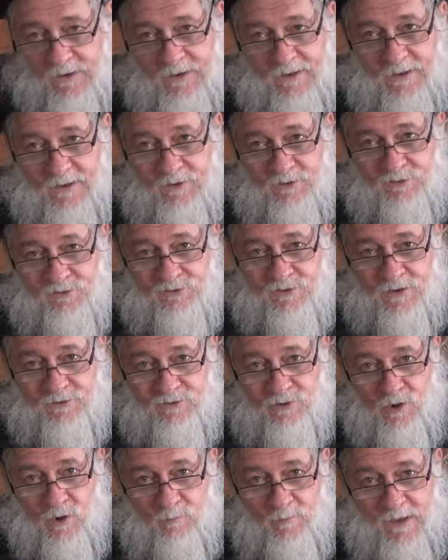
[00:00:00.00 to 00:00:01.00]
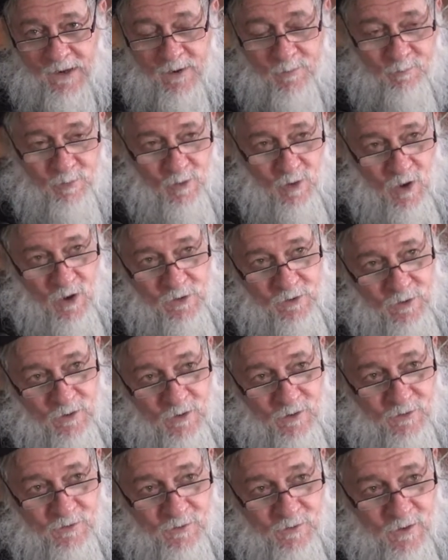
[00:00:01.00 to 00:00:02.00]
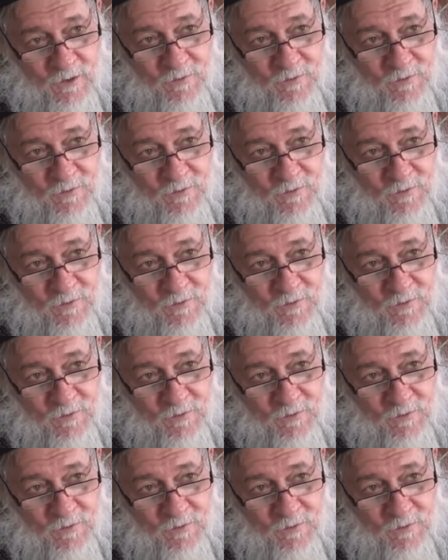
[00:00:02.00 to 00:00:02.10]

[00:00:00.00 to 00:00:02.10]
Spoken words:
is that you don't make a bracha